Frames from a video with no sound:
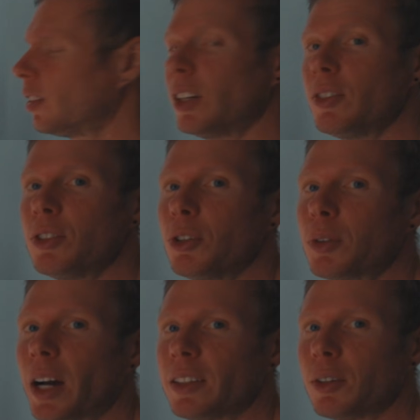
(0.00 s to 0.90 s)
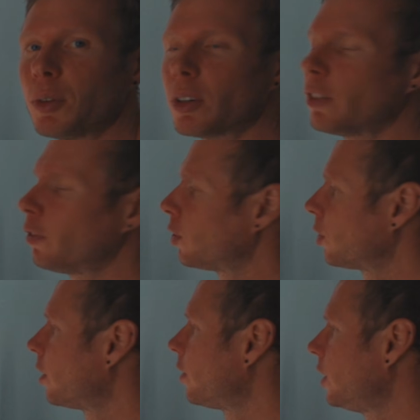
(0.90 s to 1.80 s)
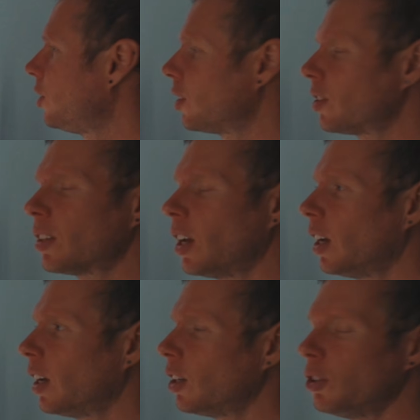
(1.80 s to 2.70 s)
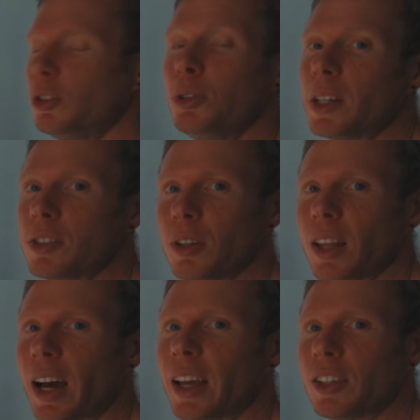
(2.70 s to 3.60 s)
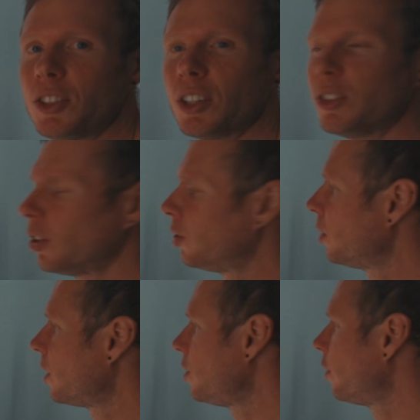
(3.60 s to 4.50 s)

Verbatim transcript: There is no right and wrong in photography. Just do as you like, do as you